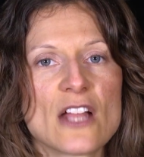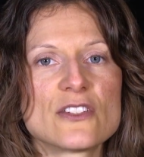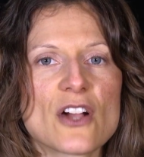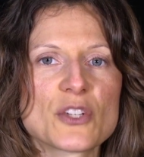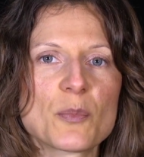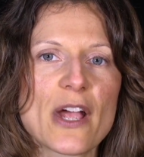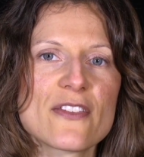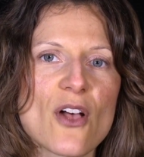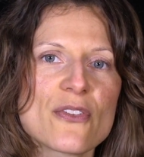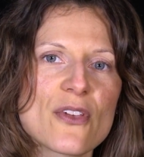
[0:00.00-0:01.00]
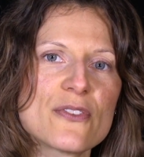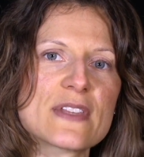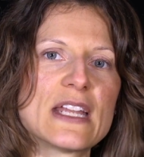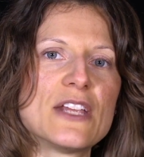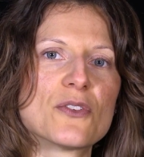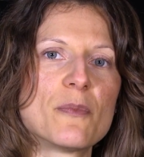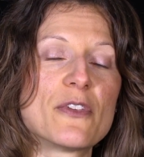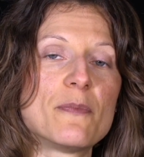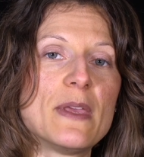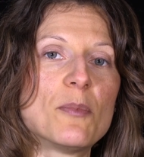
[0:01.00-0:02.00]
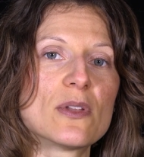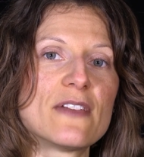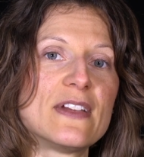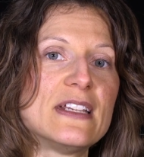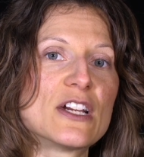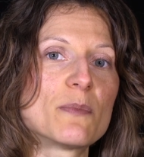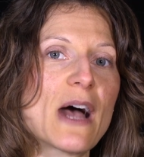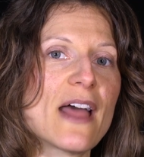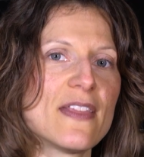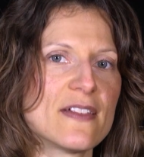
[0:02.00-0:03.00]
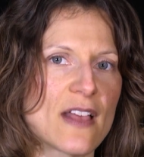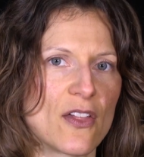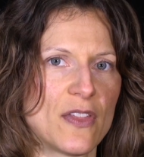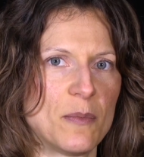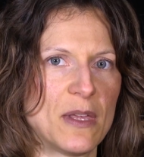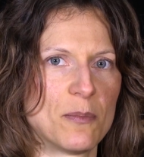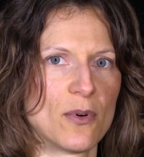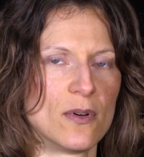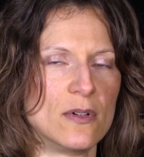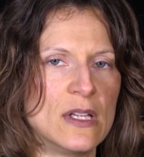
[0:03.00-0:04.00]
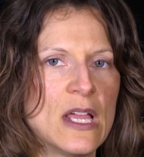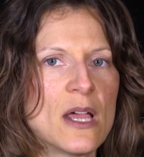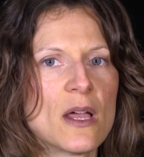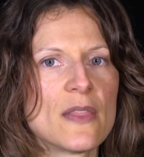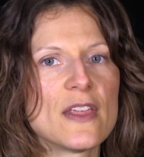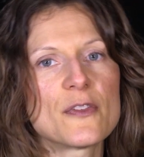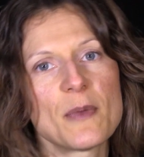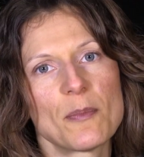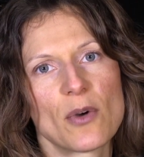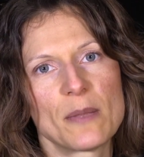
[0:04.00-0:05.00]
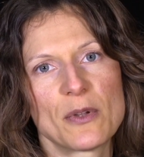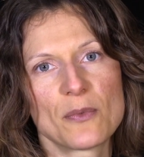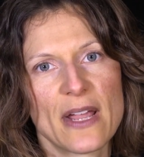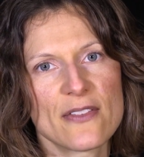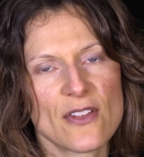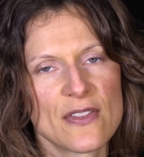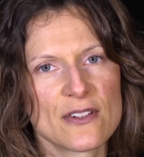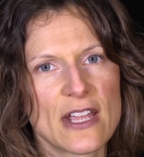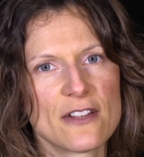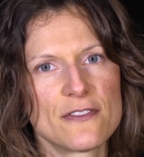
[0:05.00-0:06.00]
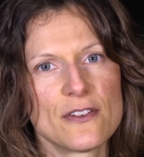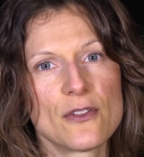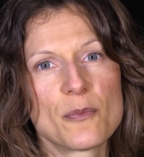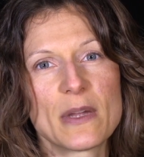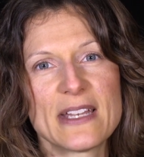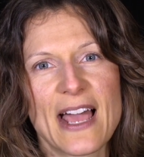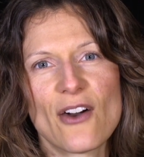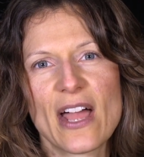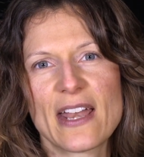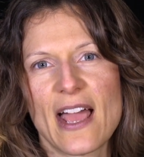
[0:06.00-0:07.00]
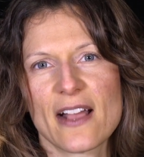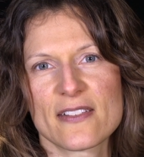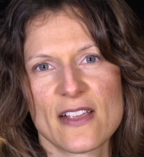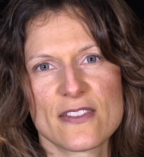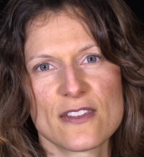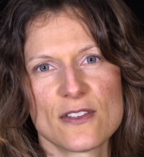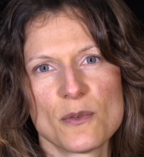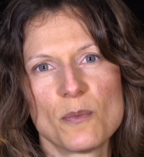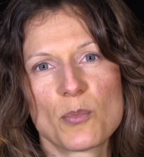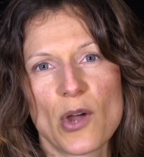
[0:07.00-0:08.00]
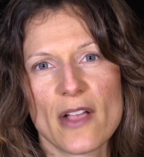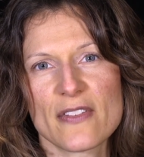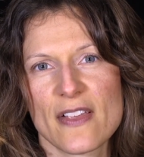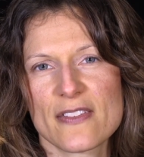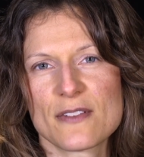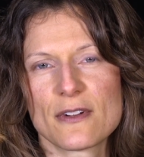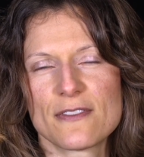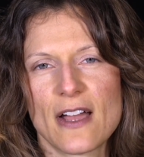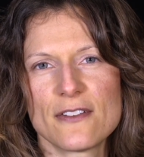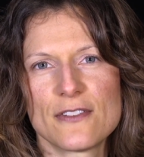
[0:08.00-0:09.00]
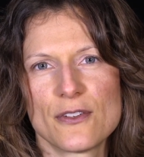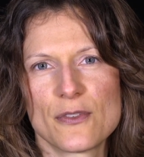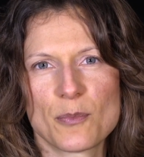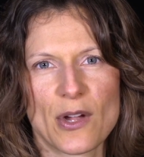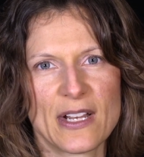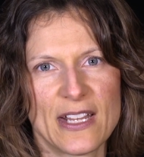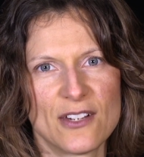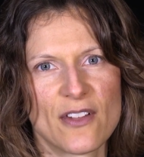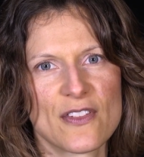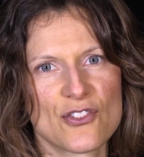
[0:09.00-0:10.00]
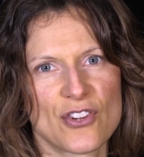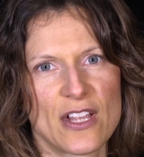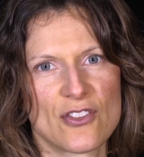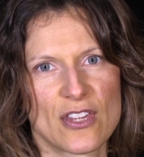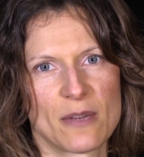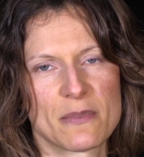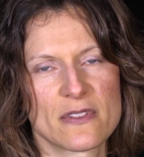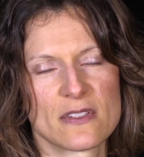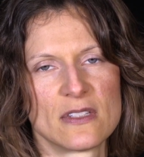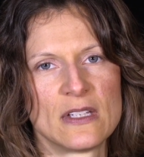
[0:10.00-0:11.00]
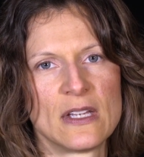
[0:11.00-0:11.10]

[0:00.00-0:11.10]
Dr. Price also studied groups of people living nearby these healthy people. These people had been raised on their native foods, but now had access to processed and refined foods brought in on the trade ships.